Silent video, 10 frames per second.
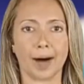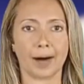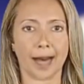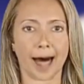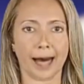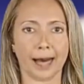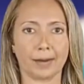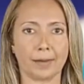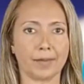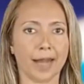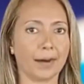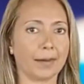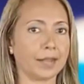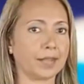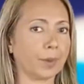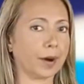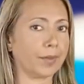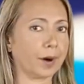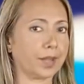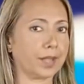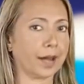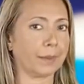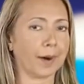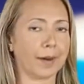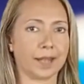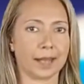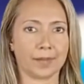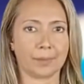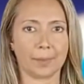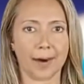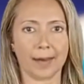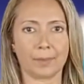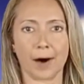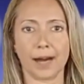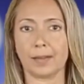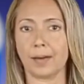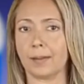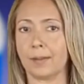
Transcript: Okay, now let's move on to some remedies for bad breath.